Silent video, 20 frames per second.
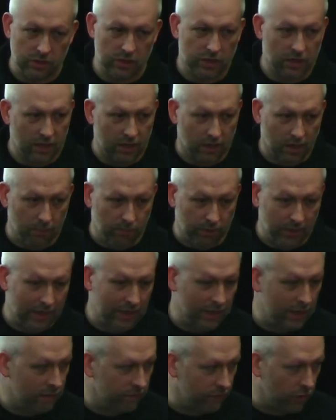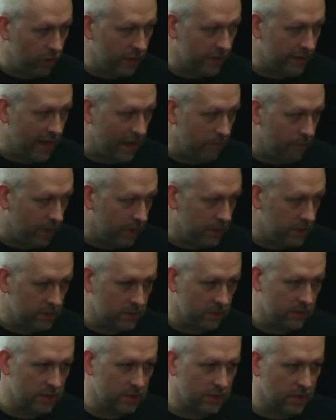You can completely avoid that by
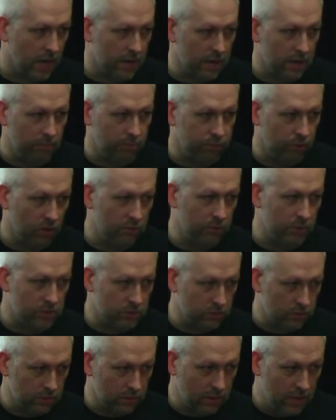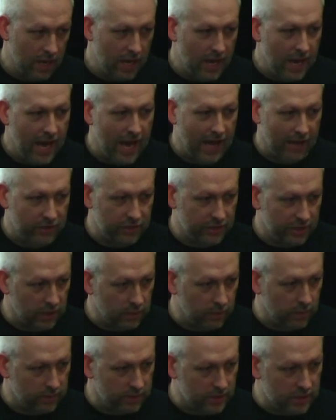using this kind of deployment tool and
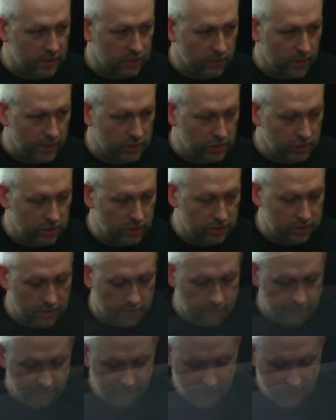deal with these questions of